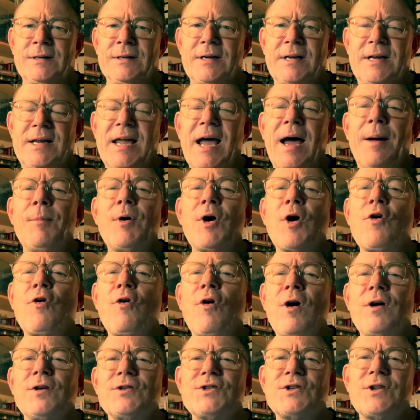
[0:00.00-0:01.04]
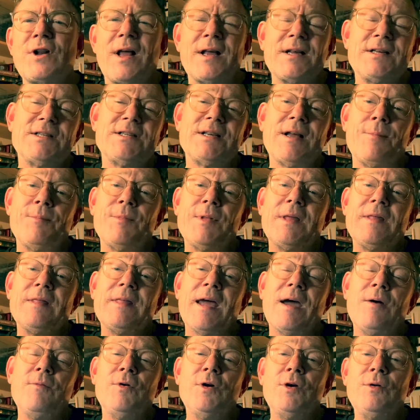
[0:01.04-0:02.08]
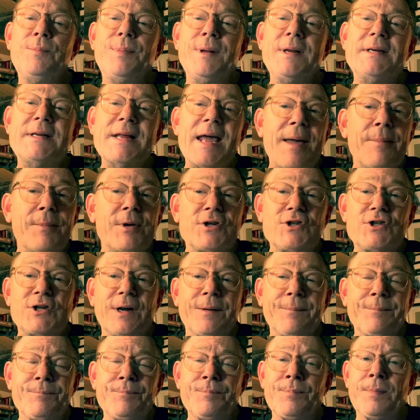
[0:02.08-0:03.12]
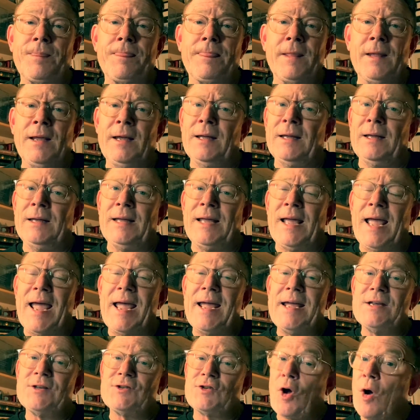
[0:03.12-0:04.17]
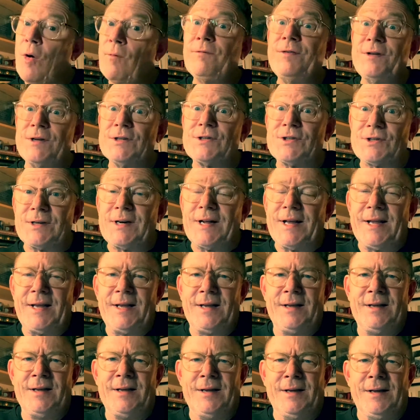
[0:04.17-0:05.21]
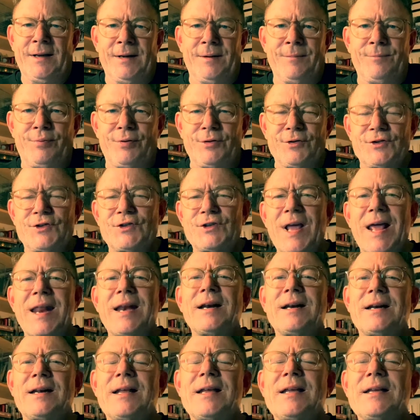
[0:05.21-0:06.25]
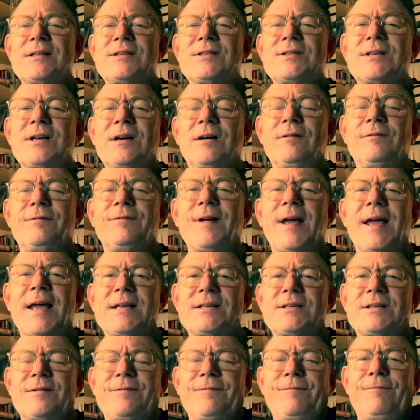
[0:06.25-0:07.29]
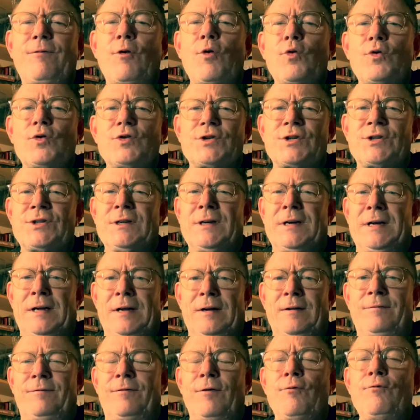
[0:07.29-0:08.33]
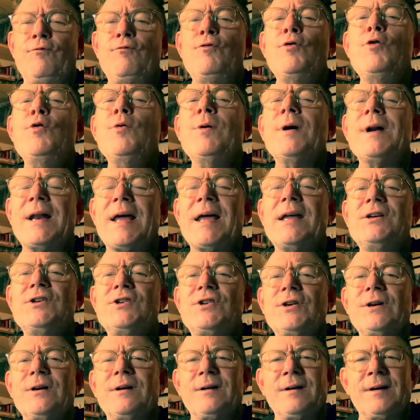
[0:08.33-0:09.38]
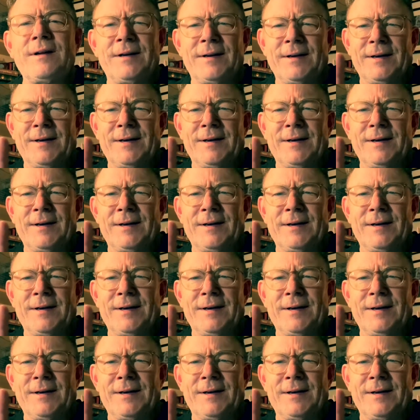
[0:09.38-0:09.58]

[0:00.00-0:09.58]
come across like something that will be damaging has obviously presented itself as a force for ruination.